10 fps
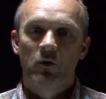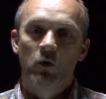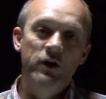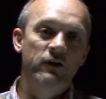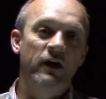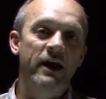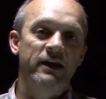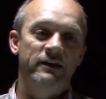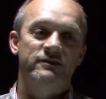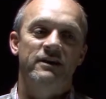where are you
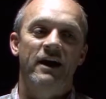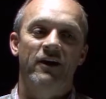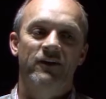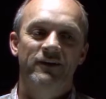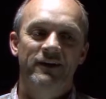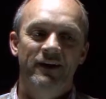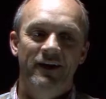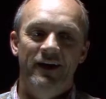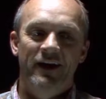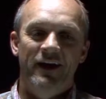taking us now?"
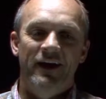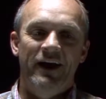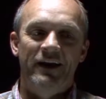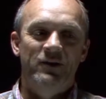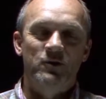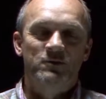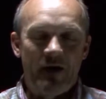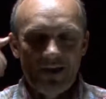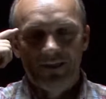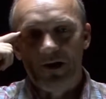And of course,
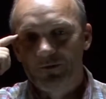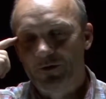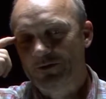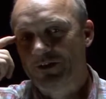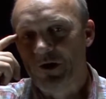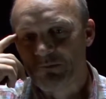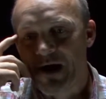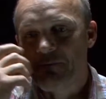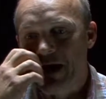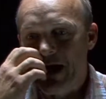first thought in
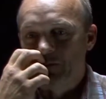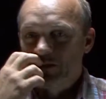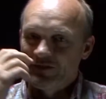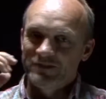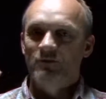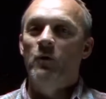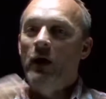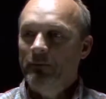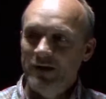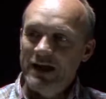my mind was,
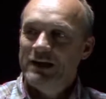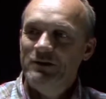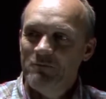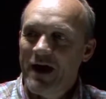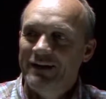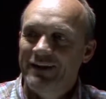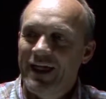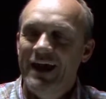well, I'm taking you back to